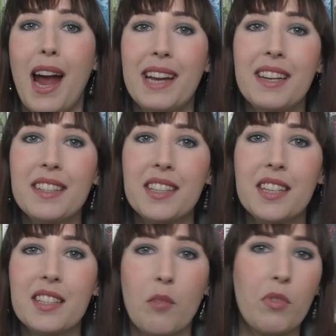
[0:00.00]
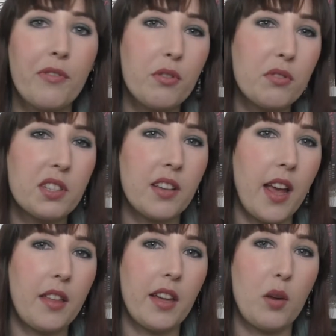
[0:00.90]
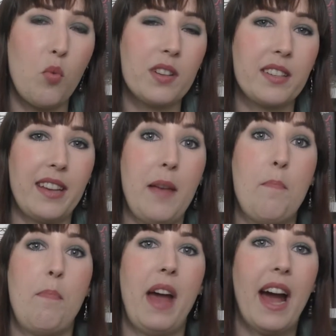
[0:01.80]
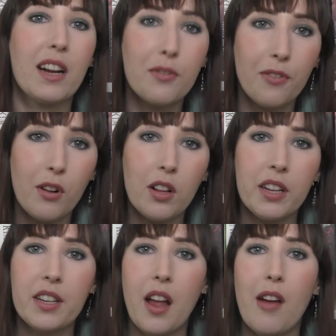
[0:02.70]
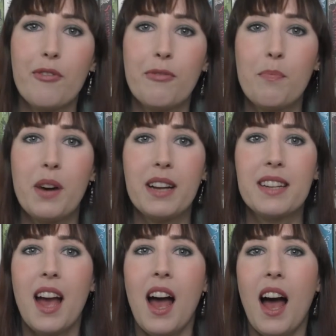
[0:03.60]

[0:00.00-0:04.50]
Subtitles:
I did see some reviews saying that it wasn't impactful enough, but